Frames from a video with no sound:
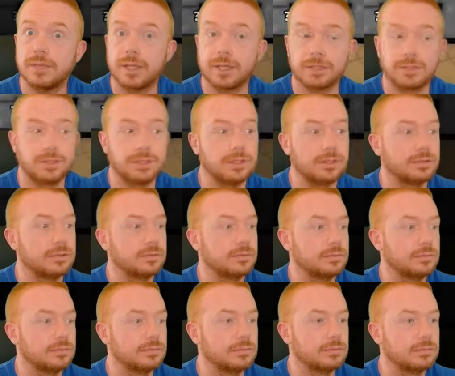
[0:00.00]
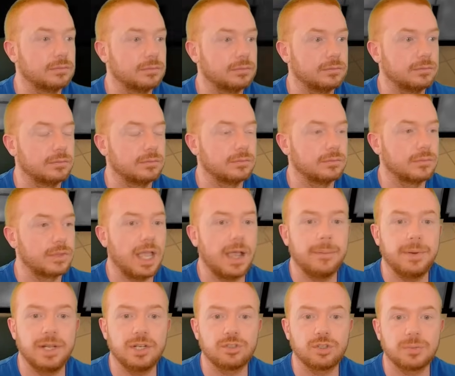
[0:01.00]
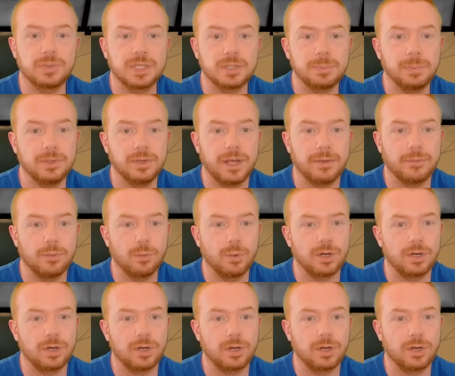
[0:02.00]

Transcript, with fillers: Next turn. How many troops does Blue have?